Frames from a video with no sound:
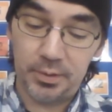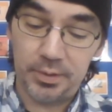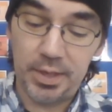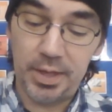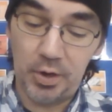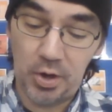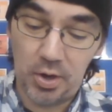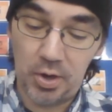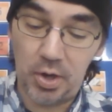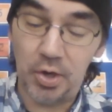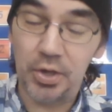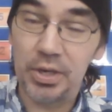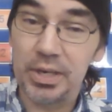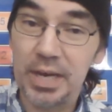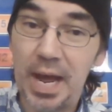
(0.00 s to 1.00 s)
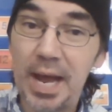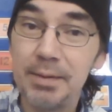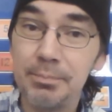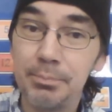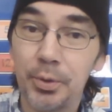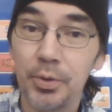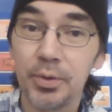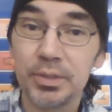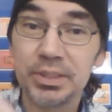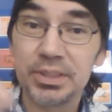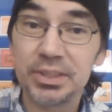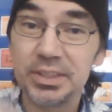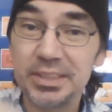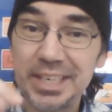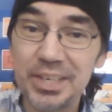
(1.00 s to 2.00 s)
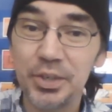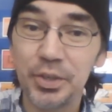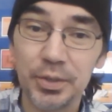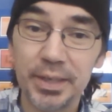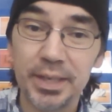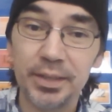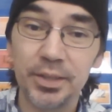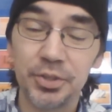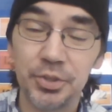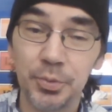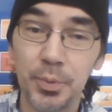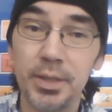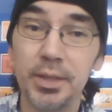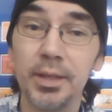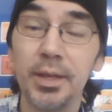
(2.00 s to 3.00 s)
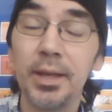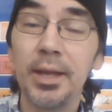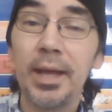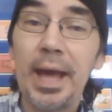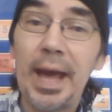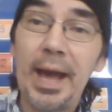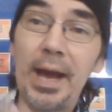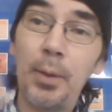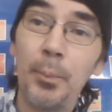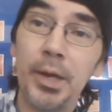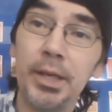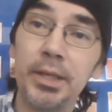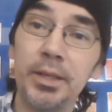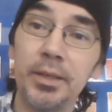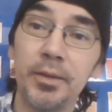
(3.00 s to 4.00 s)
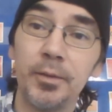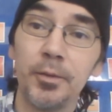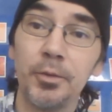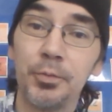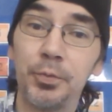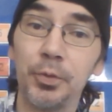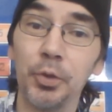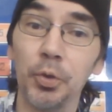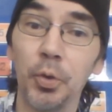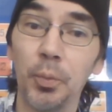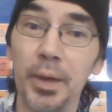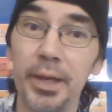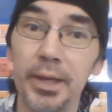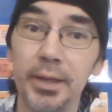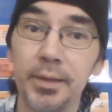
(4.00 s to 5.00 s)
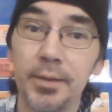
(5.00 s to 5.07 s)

There are nine birds still in the tree. How many flew away?